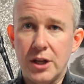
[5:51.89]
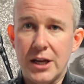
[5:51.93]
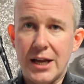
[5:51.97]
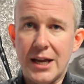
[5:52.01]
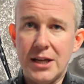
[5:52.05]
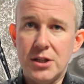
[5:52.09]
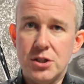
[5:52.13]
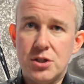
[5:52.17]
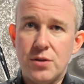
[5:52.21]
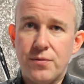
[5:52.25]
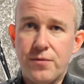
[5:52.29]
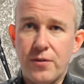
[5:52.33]
the
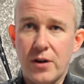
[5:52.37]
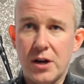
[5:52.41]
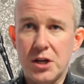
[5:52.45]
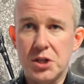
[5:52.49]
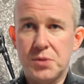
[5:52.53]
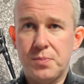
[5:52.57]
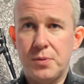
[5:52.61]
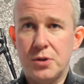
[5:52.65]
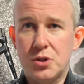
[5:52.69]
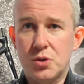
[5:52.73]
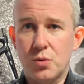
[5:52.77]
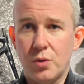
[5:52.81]

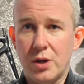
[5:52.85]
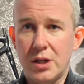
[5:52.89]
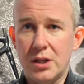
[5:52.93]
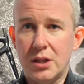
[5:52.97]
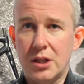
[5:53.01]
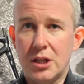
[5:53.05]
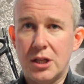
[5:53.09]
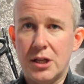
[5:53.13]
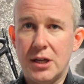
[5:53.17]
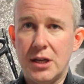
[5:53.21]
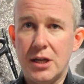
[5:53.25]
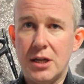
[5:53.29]
interface
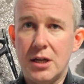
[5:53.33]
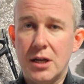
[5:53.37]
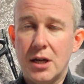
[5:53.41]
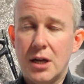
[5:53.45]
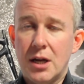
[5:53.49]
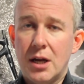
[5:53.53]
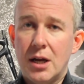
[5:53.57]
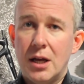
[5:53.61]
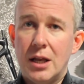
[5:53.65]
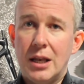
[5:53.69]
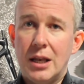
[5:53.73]
between the